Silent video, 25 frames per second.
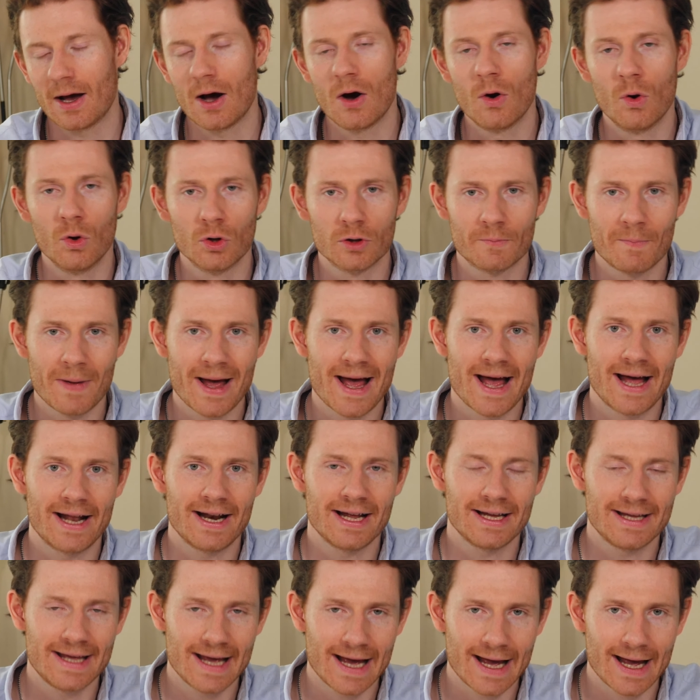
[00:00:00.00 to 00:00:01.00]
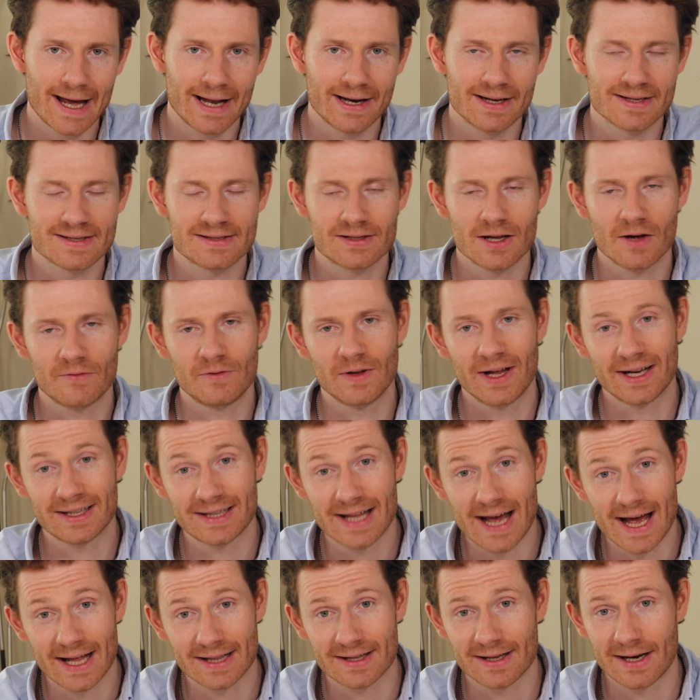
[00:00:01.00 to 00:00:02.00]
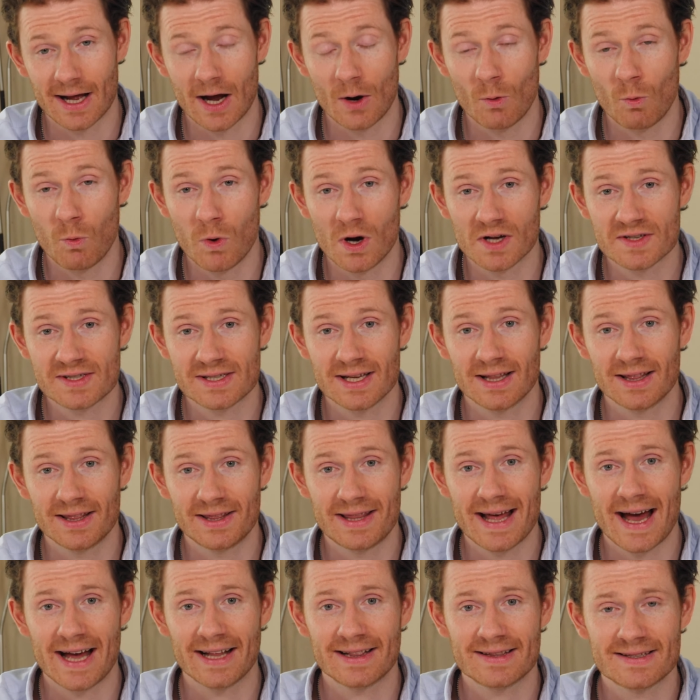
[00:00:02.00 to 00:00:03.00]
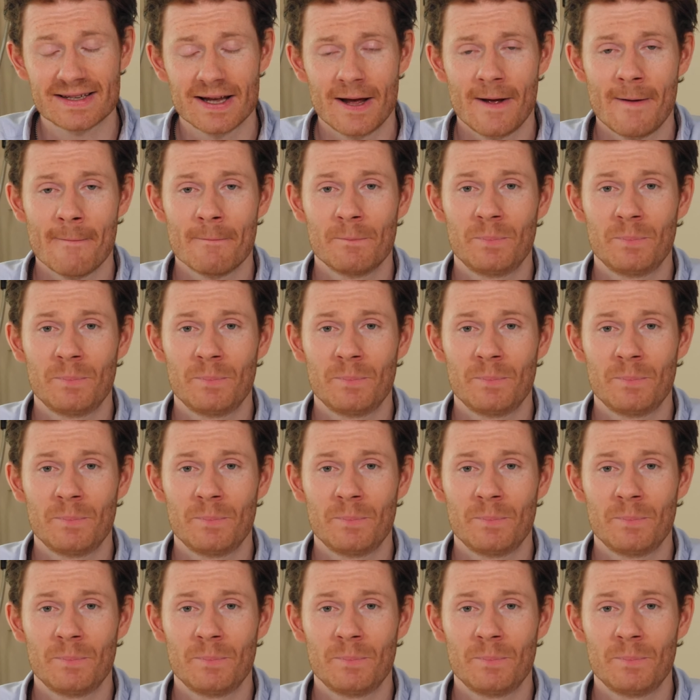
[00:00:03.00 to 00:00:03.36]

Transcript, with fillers: old man again and stuff like that and I wasn't that